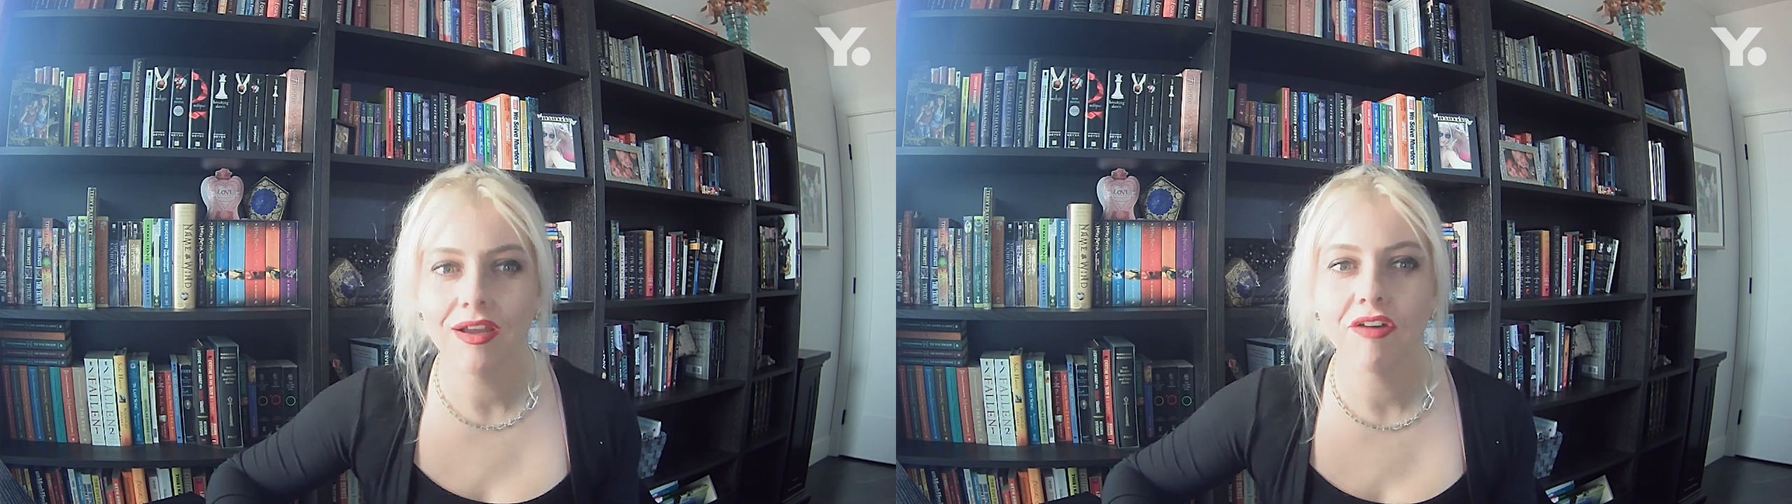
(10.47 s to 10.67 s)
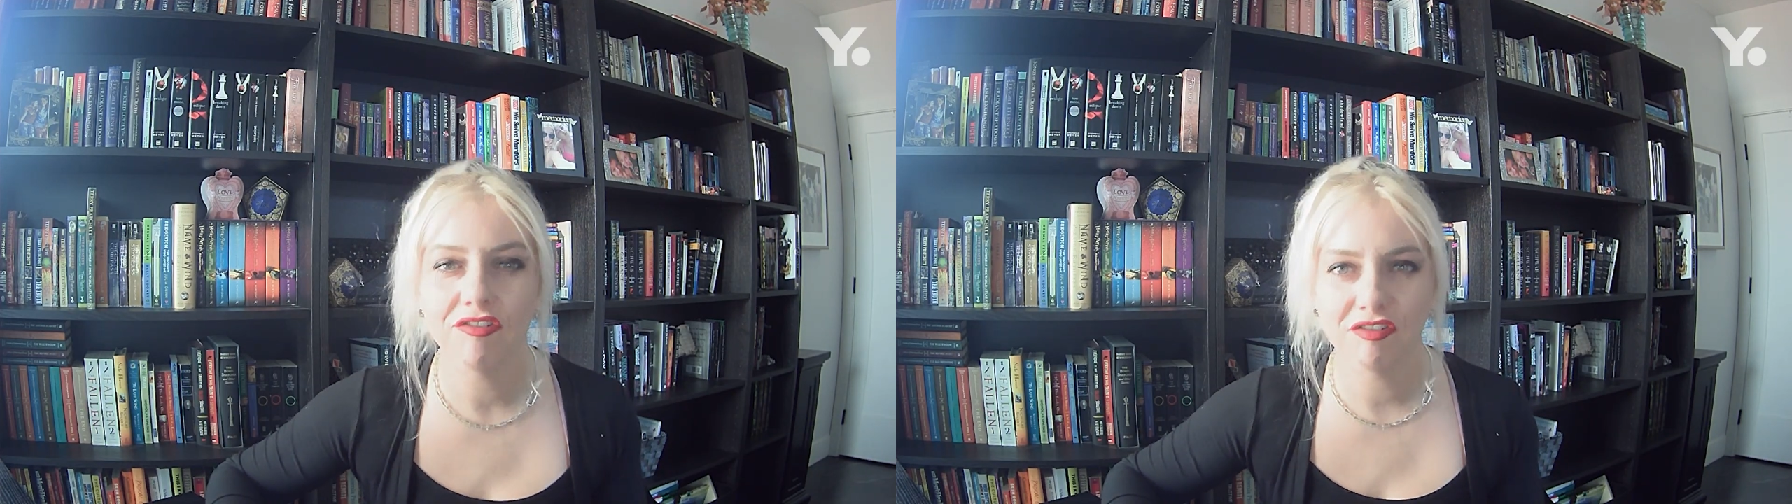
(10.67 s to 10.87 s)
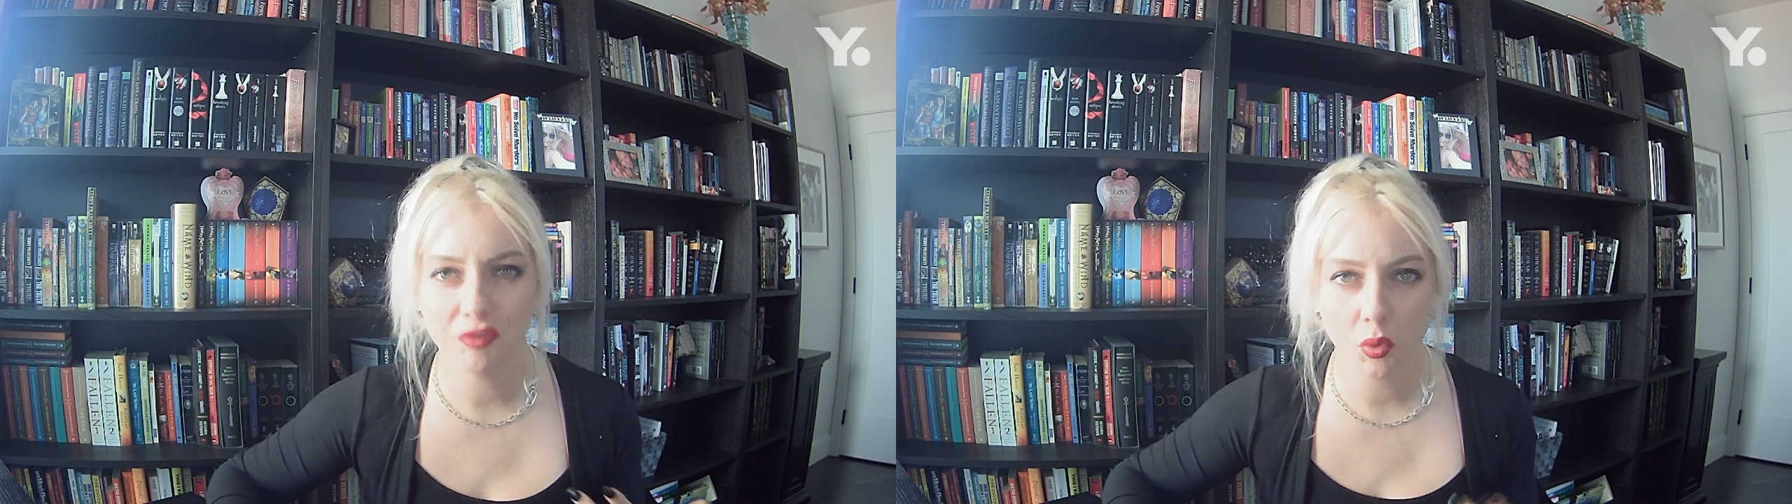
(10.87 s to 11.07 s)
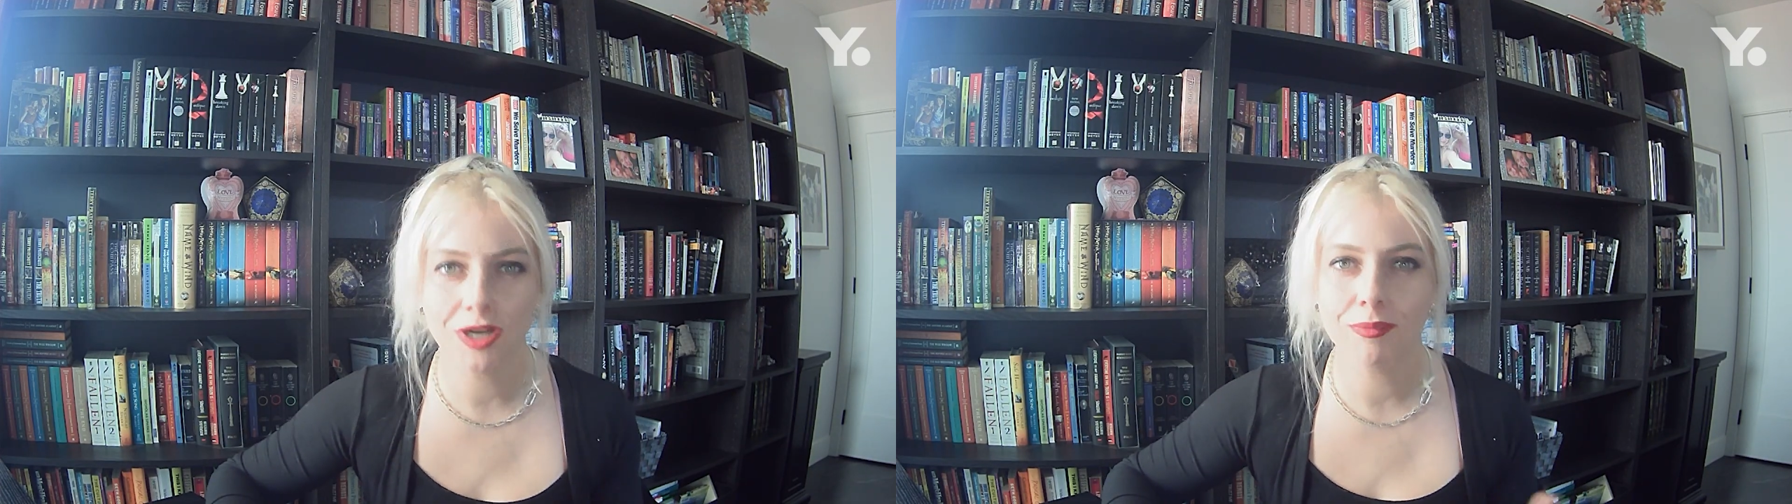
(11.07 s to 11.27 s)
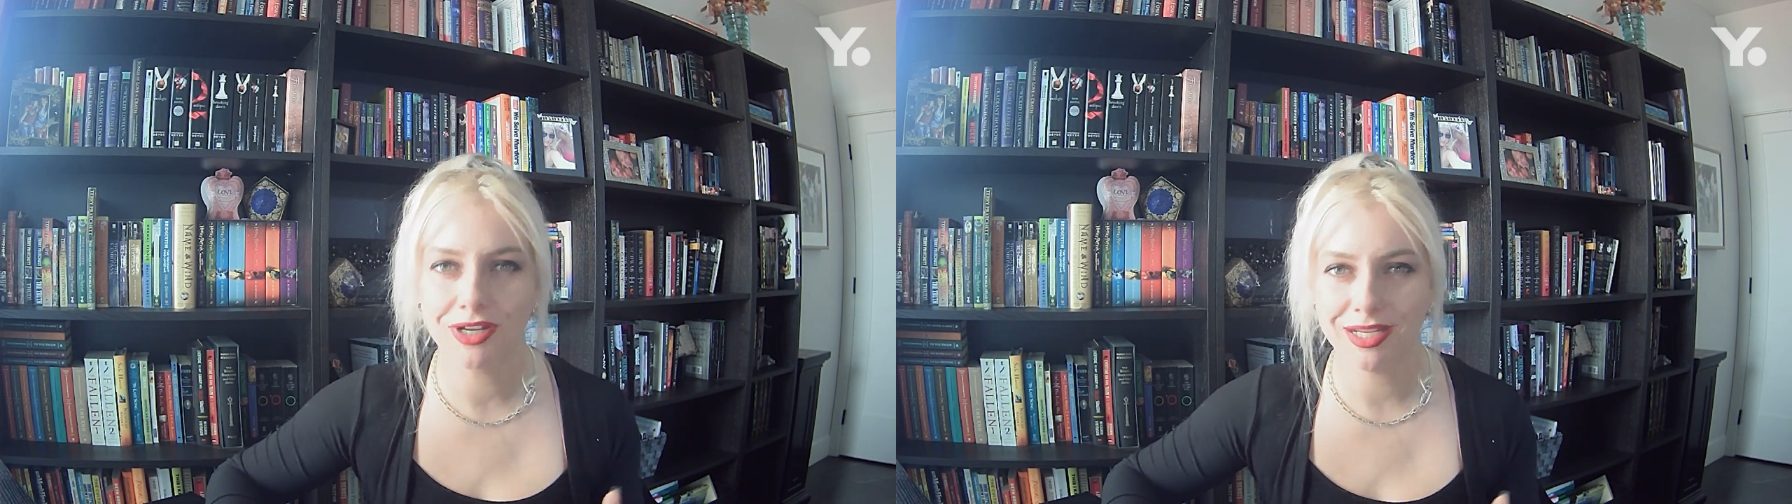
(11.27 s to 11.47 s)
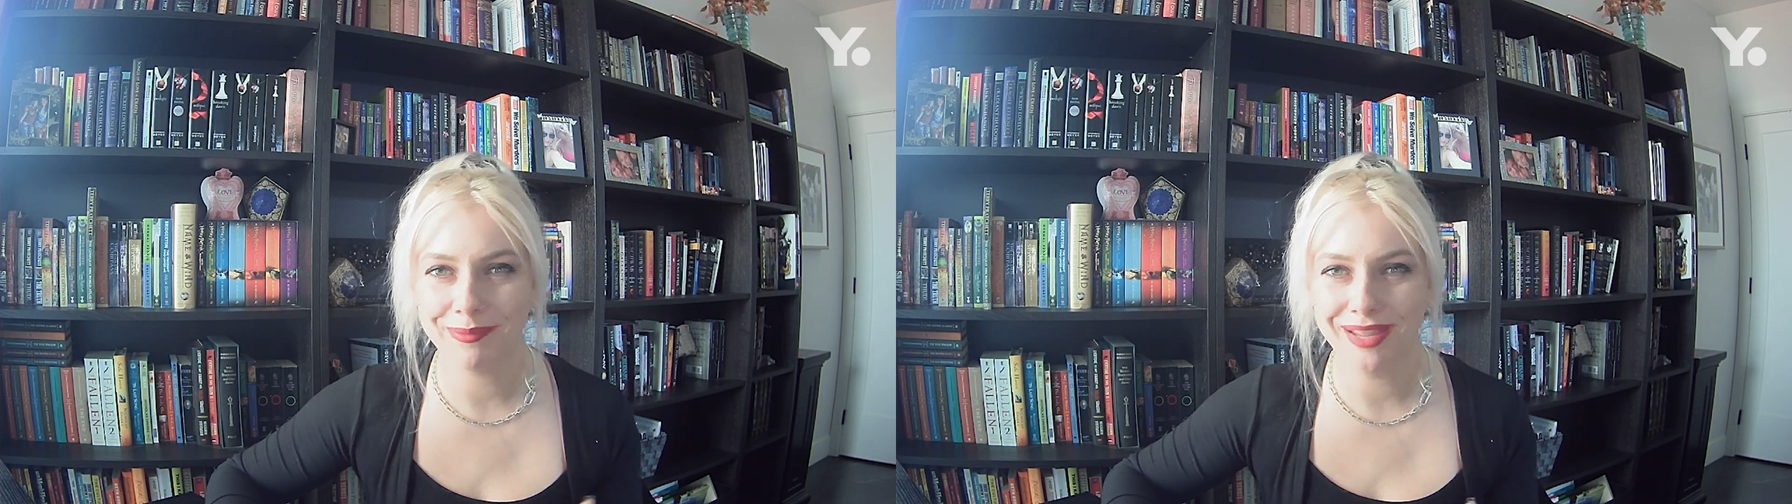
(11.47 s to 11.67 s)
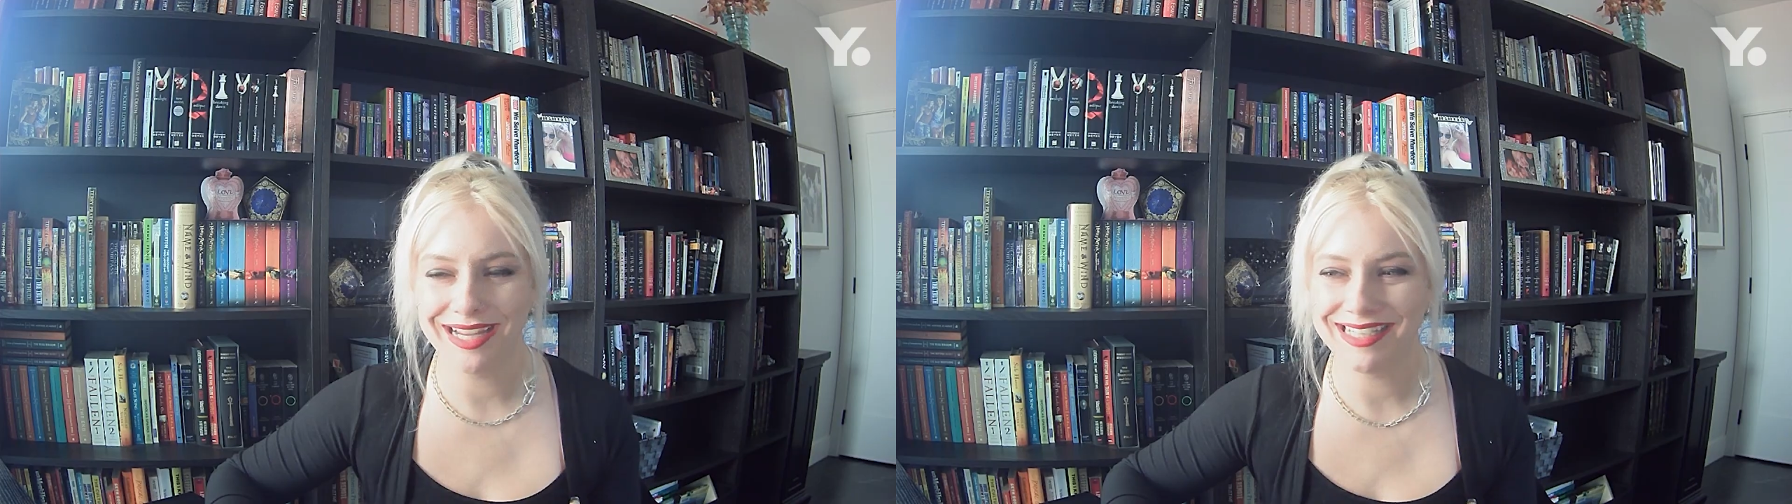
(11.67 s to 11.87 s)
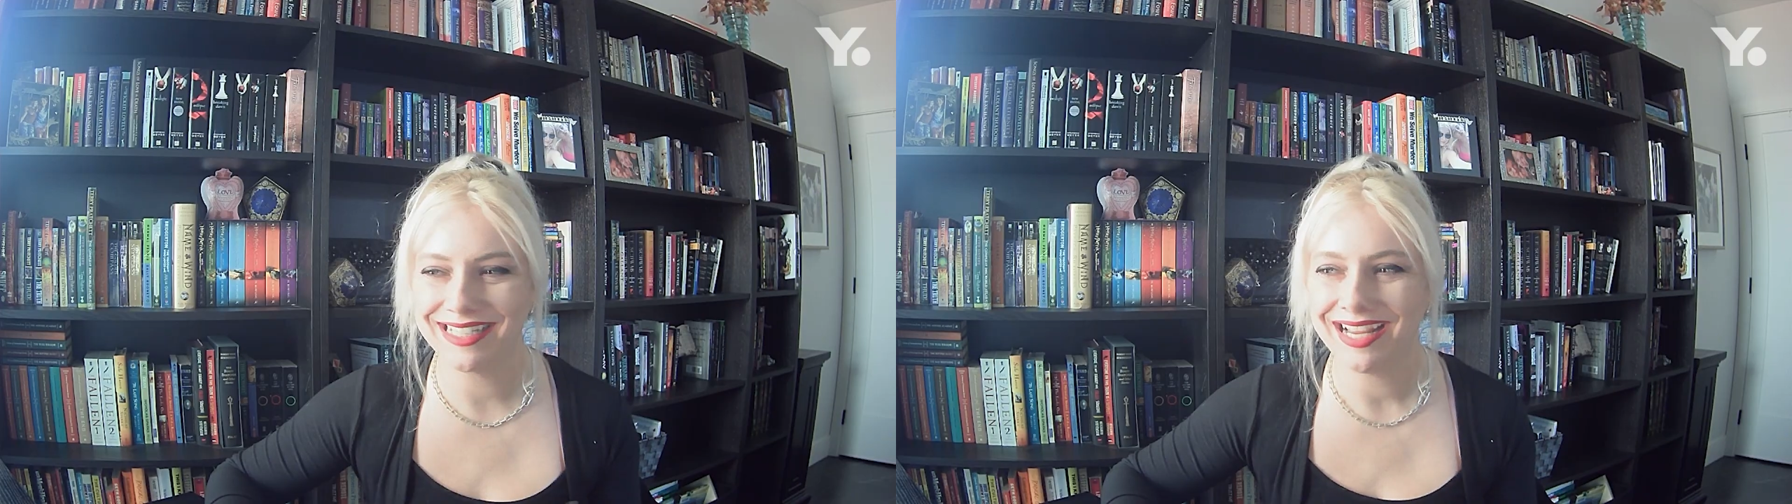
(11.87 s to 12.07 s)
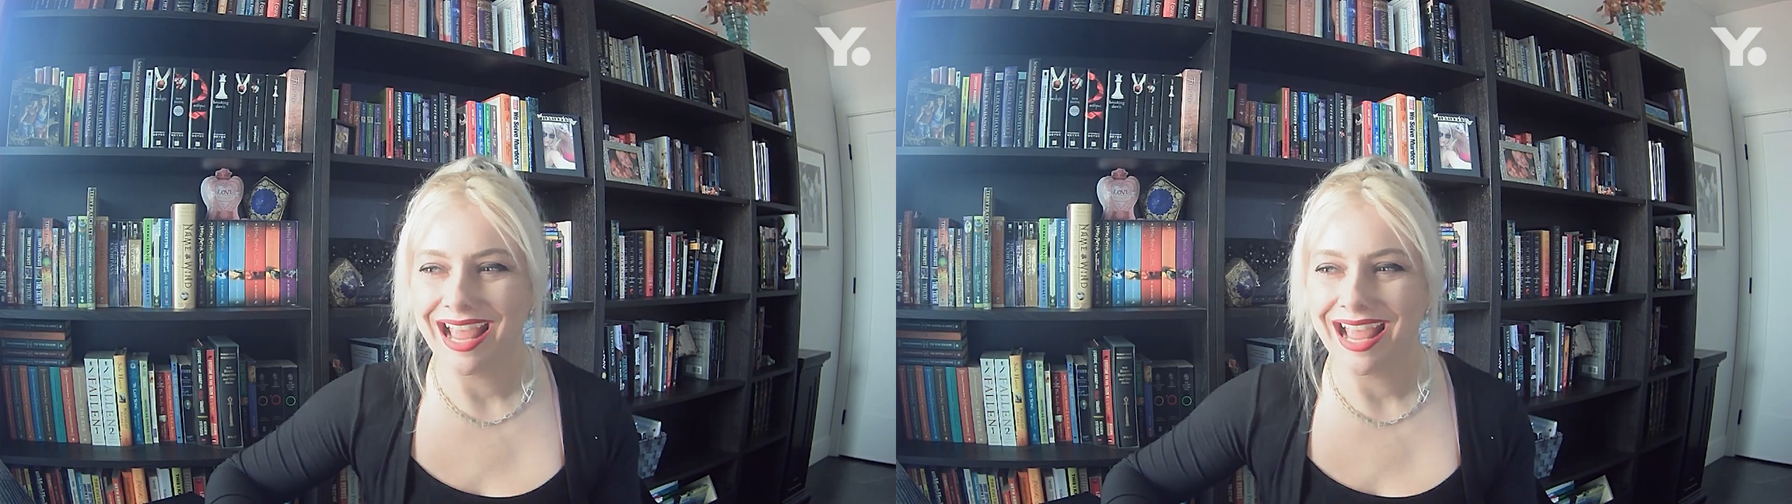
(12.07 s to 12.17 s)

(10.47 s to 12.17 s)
for your booking page.